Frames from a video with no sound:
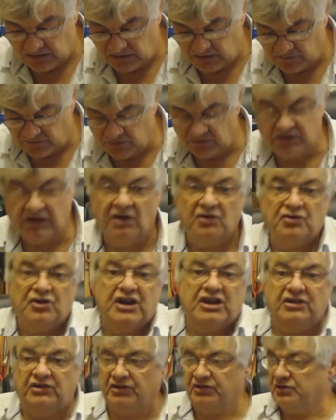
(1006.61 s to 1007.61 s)
If you go
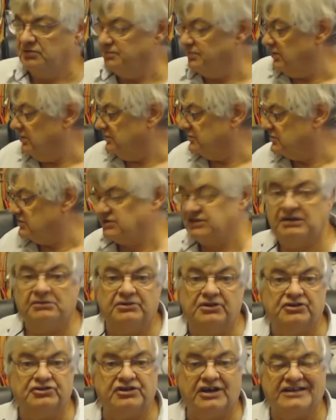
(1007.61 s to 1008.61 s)
near a computer, say
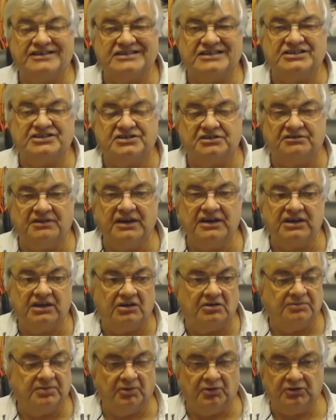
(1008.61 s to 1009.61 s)
with a transistor
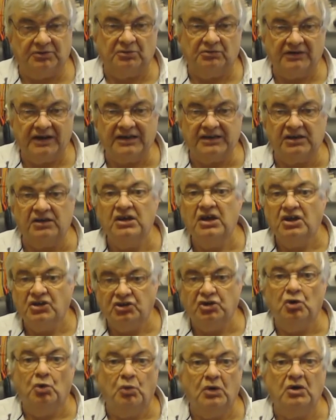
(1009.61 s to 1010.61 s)
radio, a portable radio,
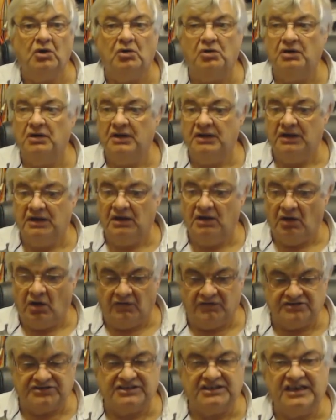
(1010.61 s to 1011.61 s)
you will
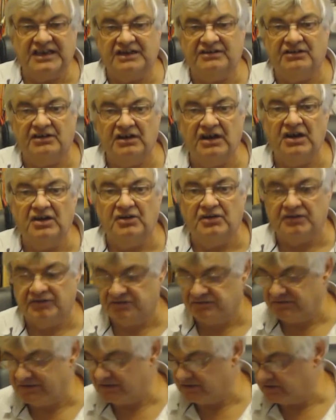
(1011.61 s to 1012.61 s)
obviously hear a load of